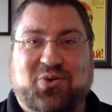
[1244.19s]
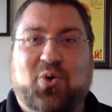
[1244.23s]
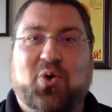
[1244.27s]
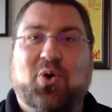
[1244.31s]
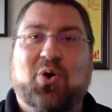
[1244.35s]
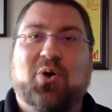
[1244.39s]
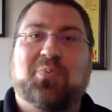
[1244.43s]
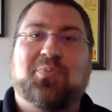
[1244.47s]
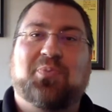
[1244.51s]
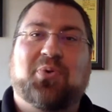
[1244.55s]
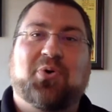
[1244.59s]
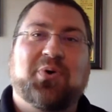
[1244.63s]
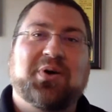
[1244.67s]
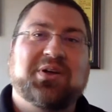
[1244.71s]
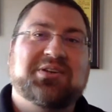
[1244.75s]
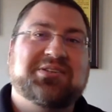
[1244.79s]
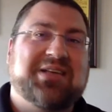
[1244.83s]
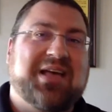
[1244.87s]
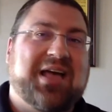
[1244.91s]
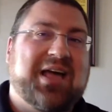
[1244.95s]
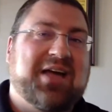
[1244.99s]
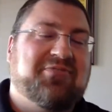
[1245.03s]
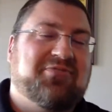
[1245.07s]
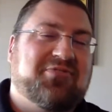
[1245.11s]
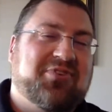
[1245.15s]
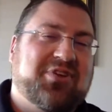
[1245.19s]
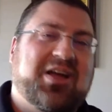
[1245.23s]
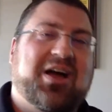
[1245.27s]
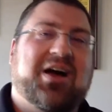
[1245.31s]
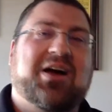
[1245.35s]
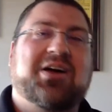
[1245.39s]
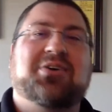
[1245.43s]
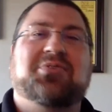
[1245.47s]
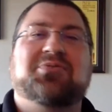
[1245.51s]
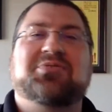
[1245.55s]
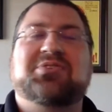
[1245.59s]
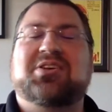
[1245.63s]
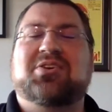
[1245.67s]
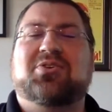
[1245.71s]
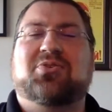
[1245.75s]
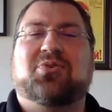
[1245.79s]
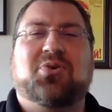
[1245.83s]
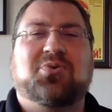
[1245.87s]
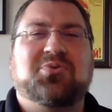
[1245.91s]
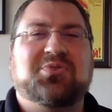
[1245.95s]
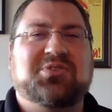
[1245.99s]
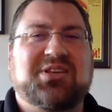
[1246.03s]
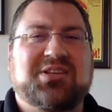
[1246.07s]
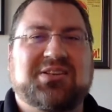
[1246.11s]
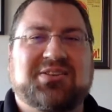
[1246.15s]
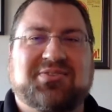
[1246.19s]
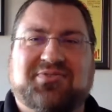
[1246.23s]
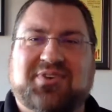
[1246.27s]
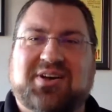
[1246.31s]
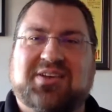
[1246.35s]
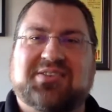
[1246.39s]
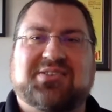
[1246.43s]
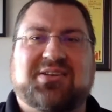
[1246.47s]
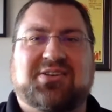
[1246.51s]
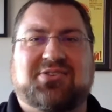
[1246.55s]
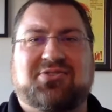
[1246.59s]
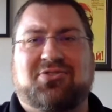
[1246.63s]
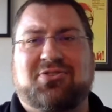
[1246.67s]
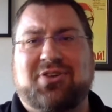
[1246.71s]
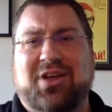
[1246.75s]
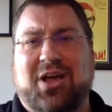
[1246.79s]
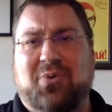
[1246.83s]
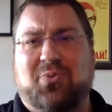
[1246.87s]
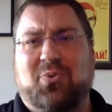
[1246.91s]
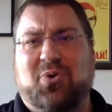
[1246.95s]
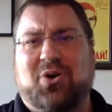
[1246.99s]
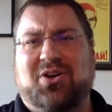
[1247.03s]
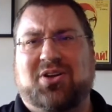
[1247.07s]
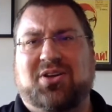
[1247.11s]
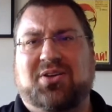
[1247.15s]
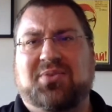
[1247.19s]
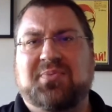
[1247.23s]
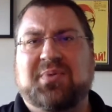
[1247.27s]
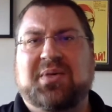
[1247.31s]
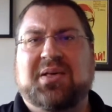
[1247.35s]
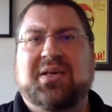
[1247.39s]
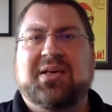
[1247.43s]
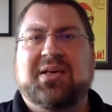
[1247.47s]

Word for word: or point to every IoT or OT device on your network.